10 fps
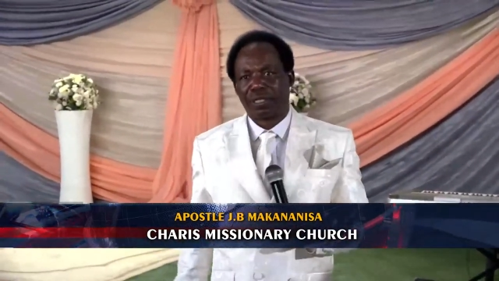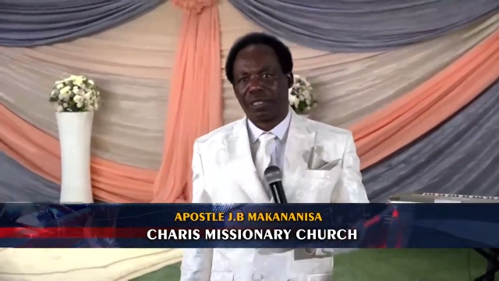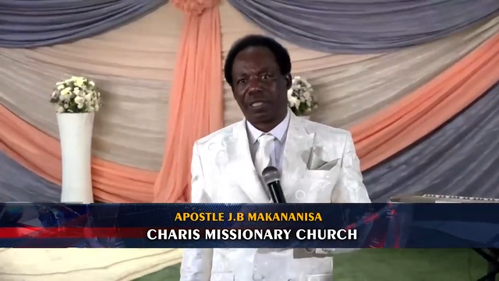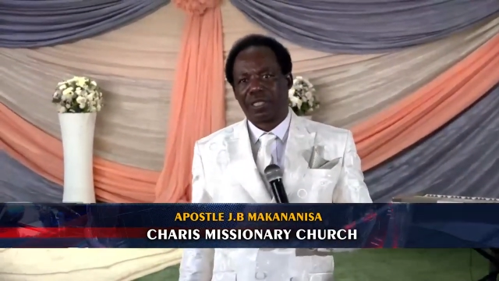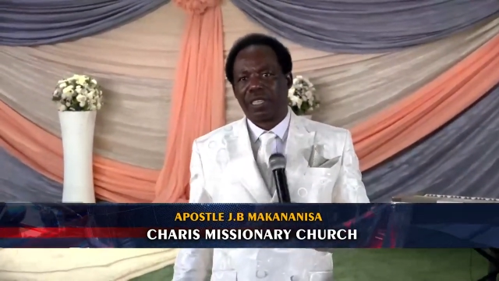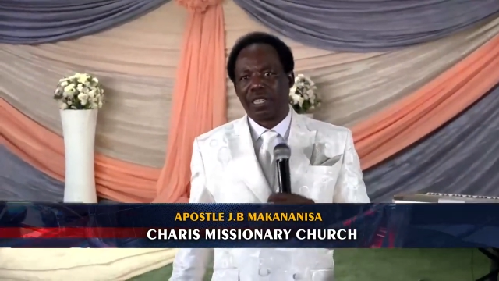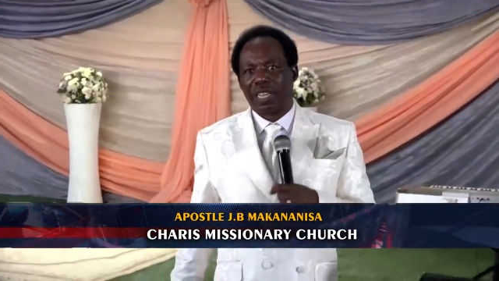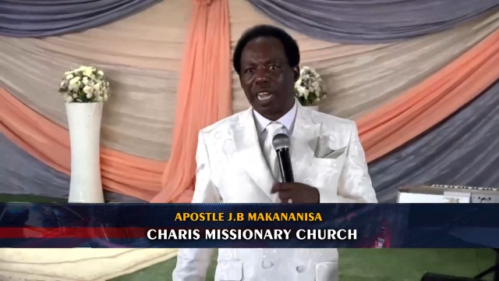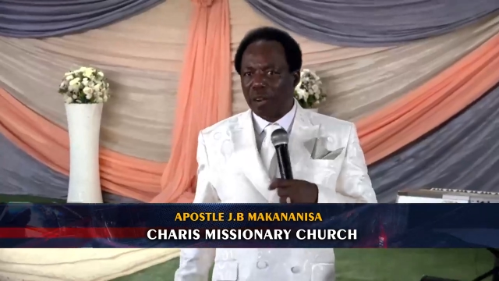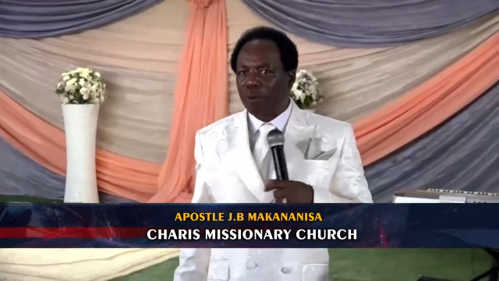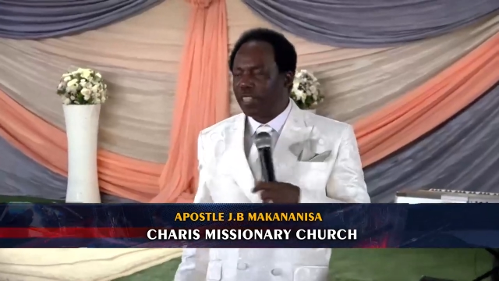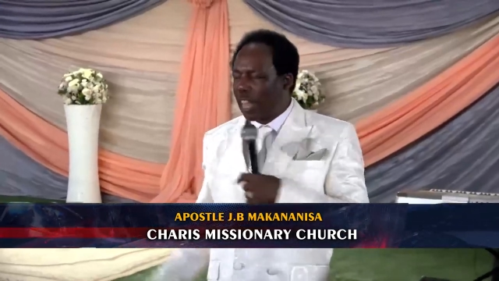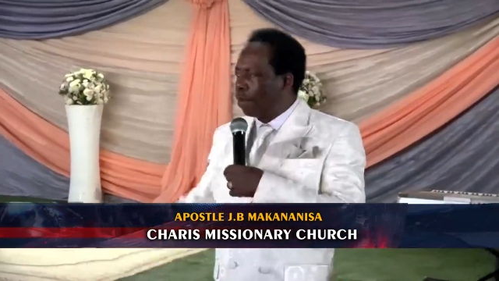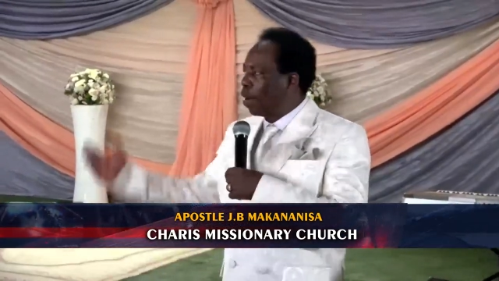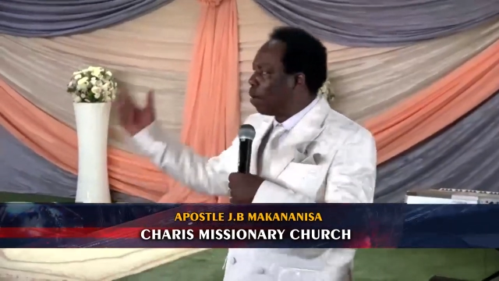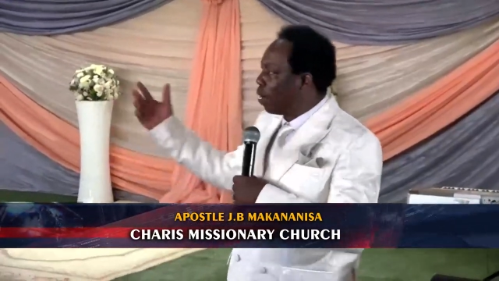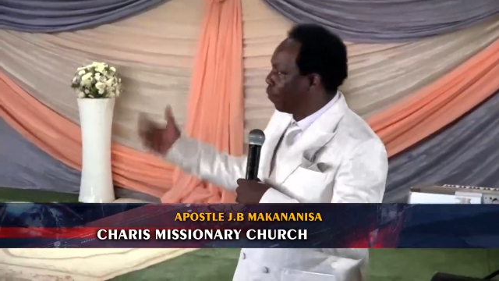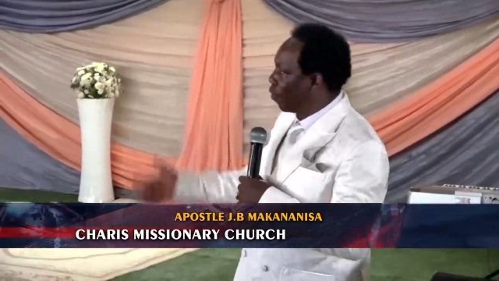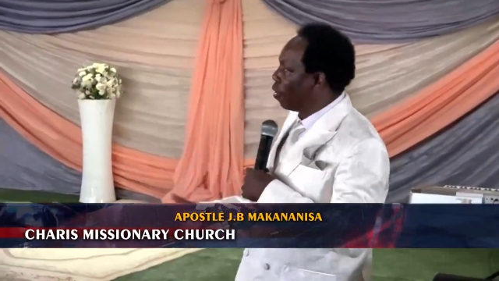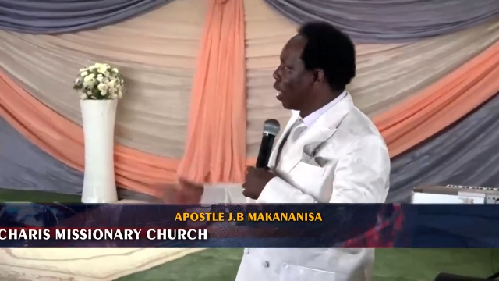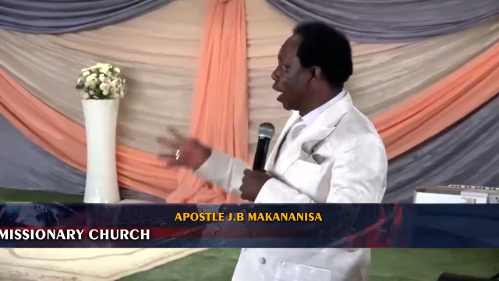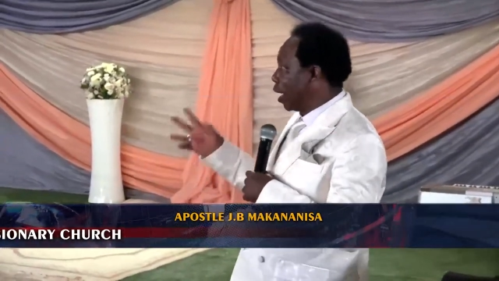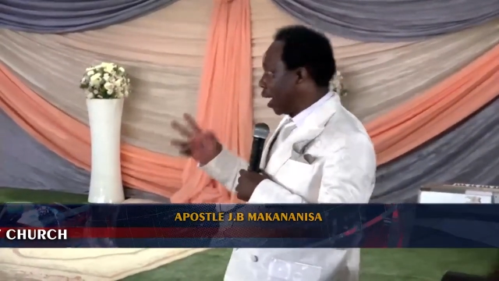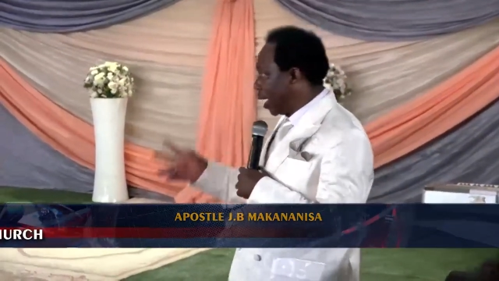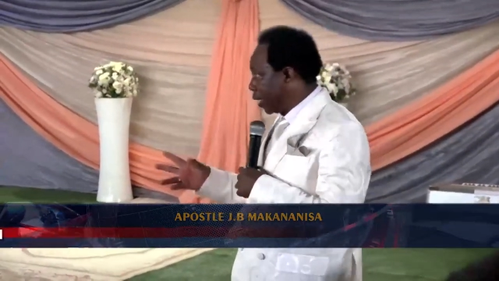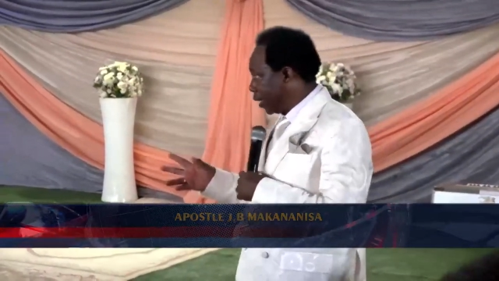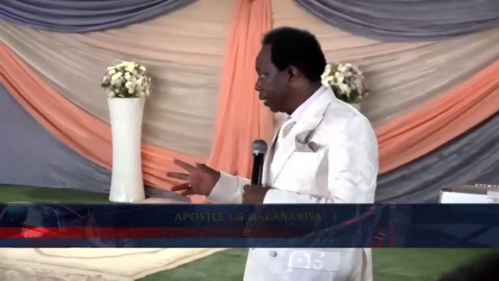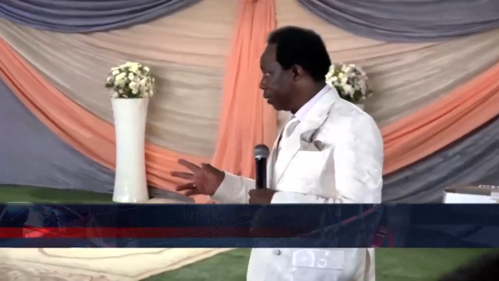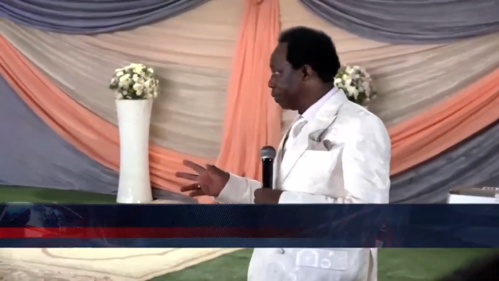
power. And when that power fall, I had. Ah,